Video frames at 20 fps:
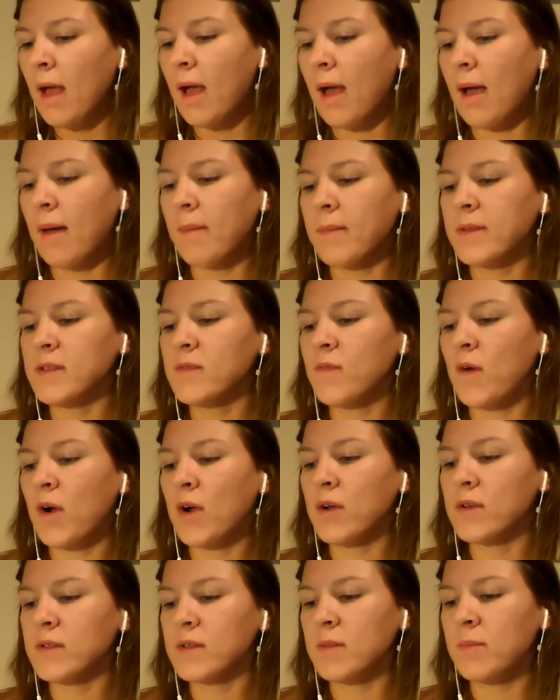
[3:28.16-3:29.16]
As
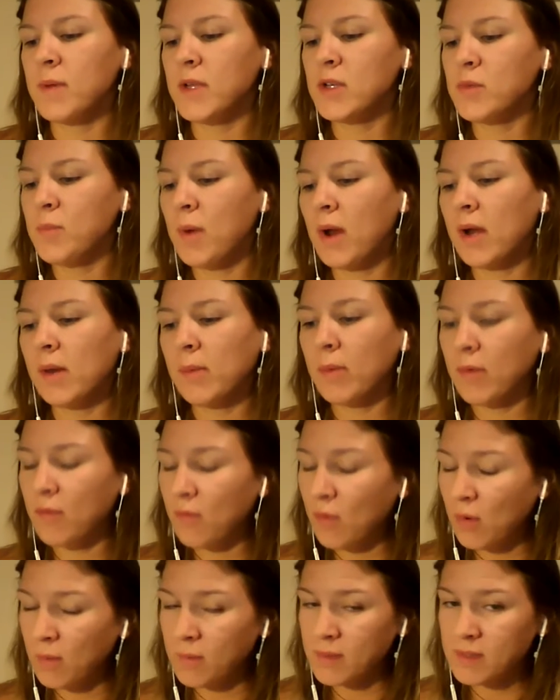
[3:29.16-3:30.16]
far as the Beachbody
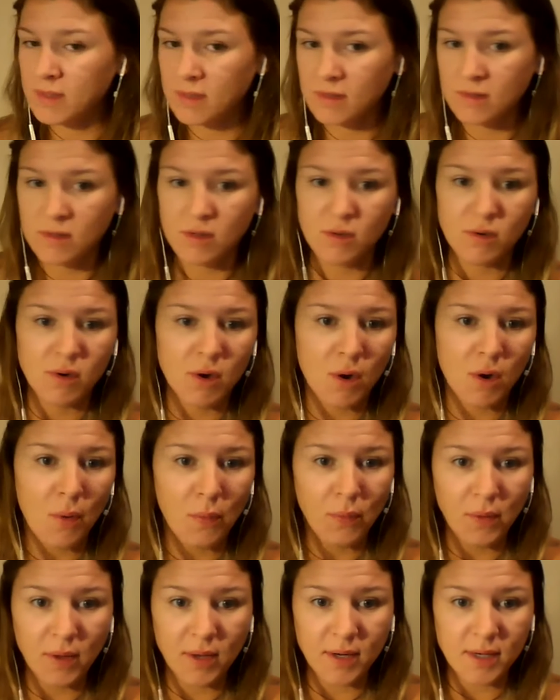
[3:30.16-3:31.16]
performances, you're
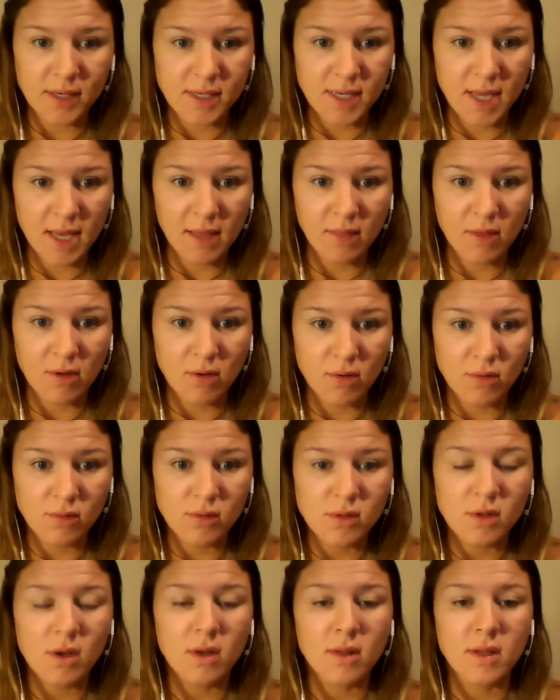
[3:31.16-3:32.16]
only going to take
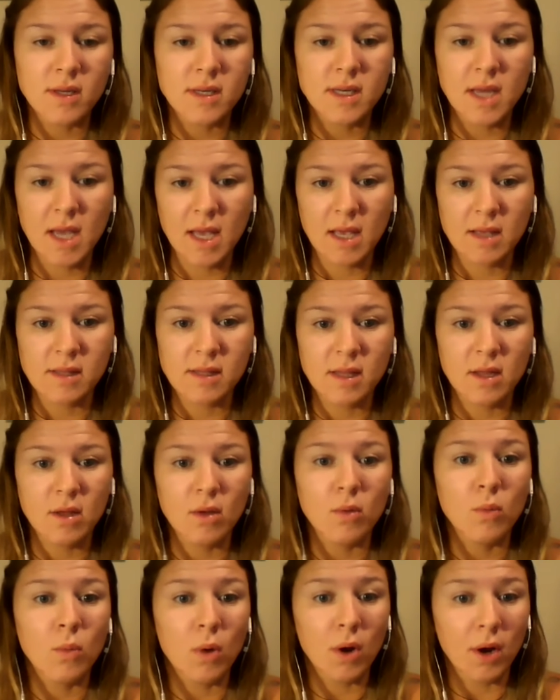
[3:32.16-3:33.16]
those on the days that
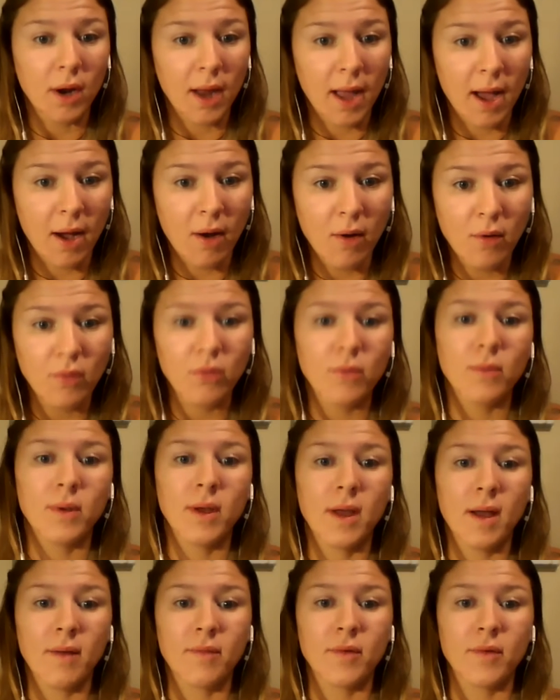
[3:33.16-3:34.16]
you work out, the
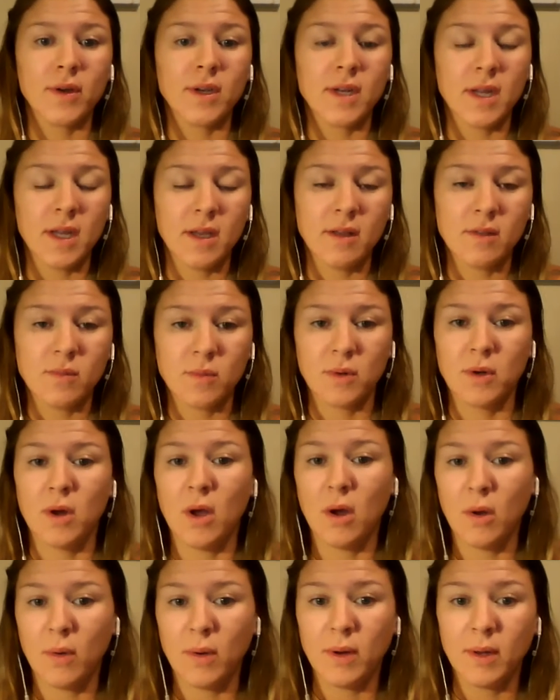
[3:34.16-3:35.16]
recovery days. We're
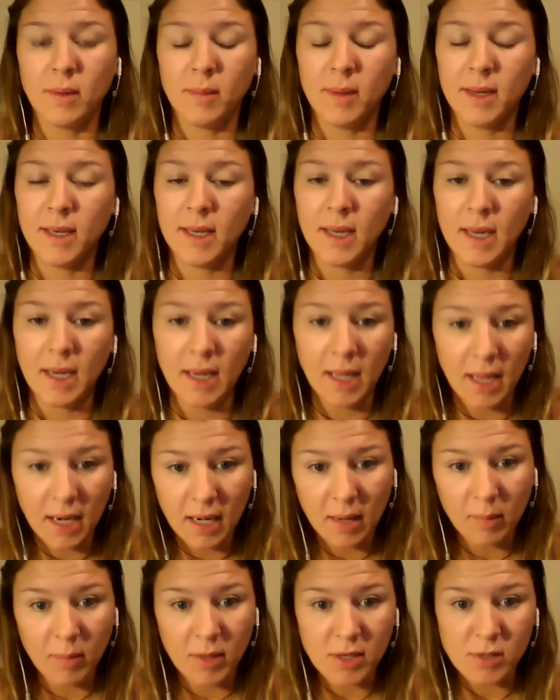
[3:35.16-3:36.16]
not going to be needing
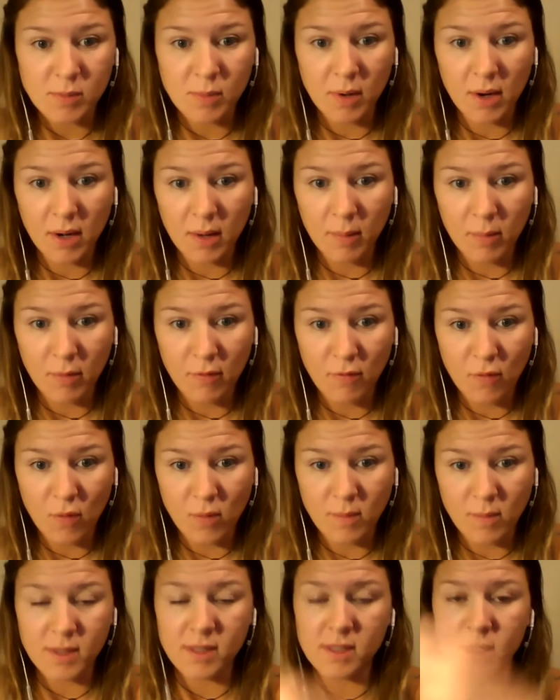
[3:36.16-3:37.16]
any Beachbody
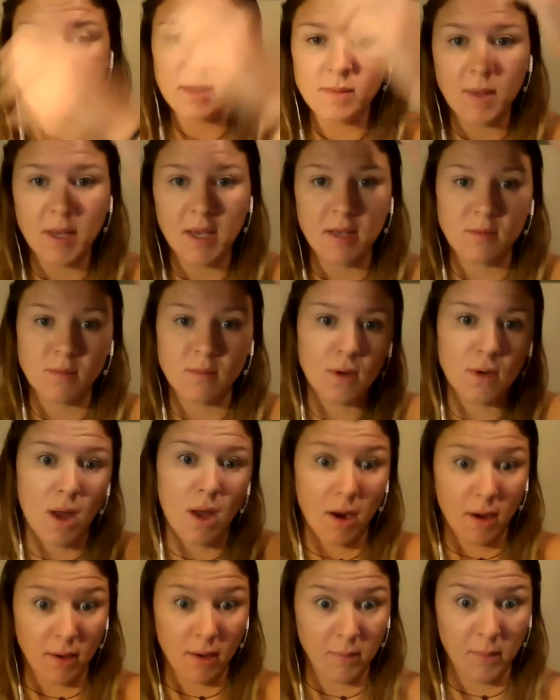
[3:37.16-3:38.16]
performances because we're
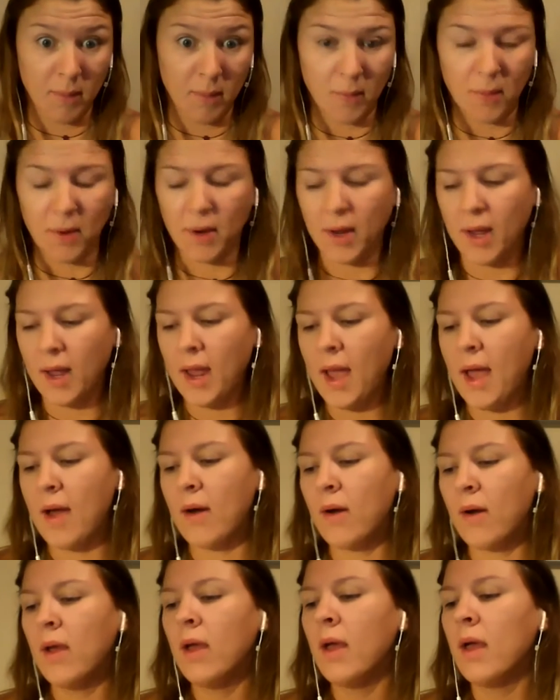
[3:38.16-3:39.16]
not going to be working
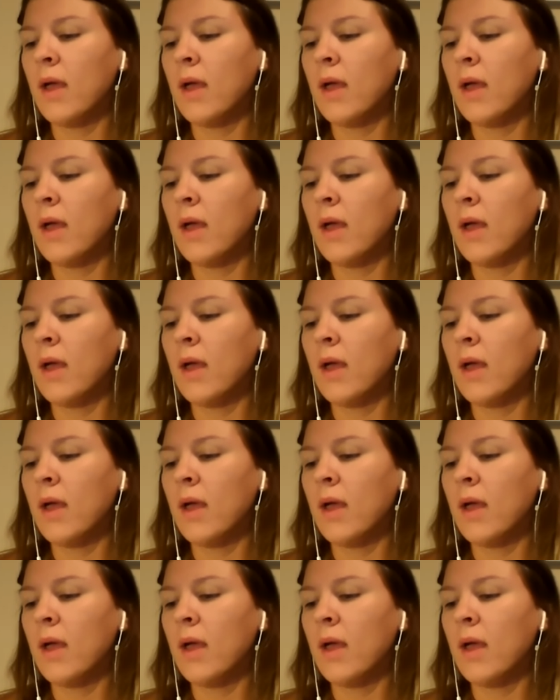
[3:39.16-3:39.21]
out.